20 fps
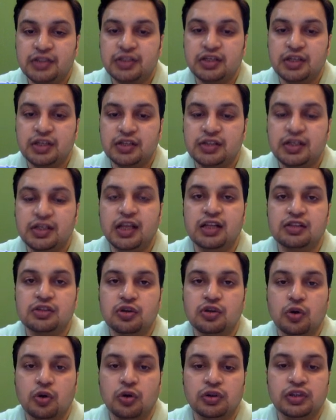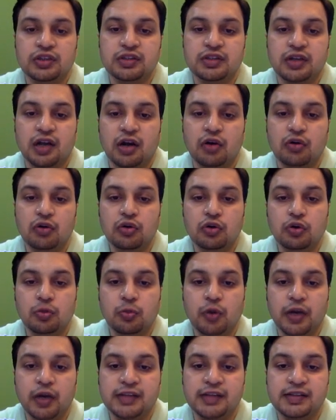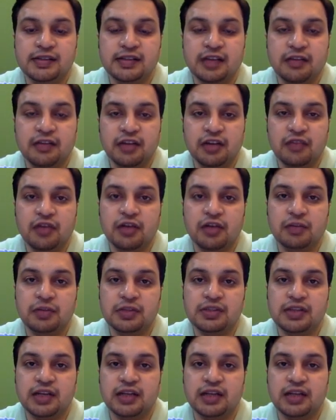uh, sales growth is around 2.71%